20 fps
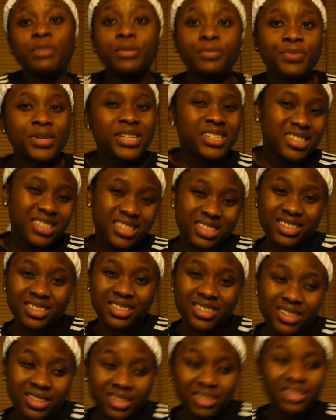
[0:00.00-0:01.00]
been busy.
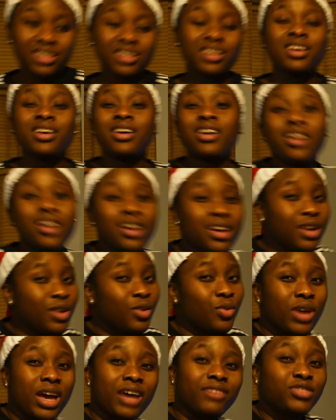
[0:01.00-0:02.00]

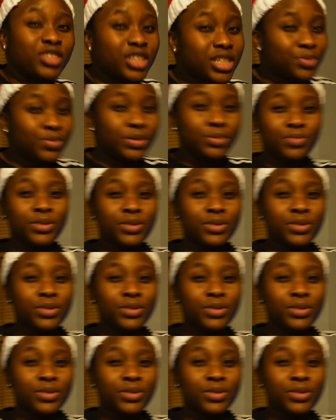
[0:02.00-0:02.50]
We have just been